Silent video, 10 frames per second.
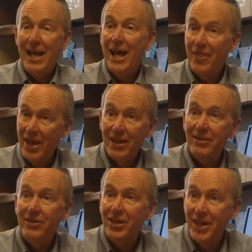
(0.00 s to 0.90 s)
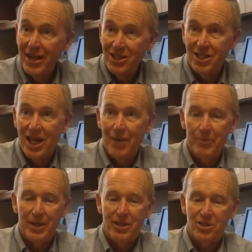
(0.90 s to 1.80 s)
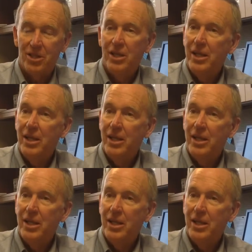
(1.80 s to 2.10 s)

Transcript: And then the next step is